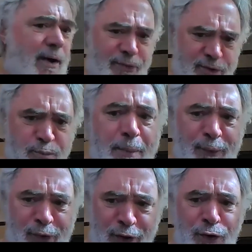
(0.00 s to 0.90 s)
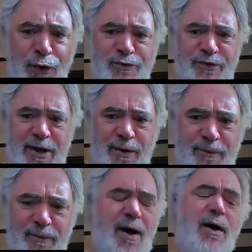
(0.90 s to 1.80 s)
well, there's people in the news
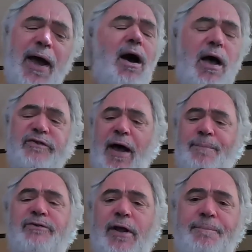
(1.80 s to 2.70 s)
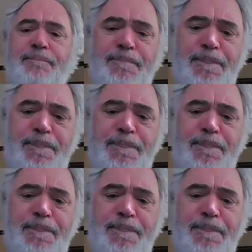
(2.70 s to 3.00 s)
now. Okay, I'll stop. I'll stop.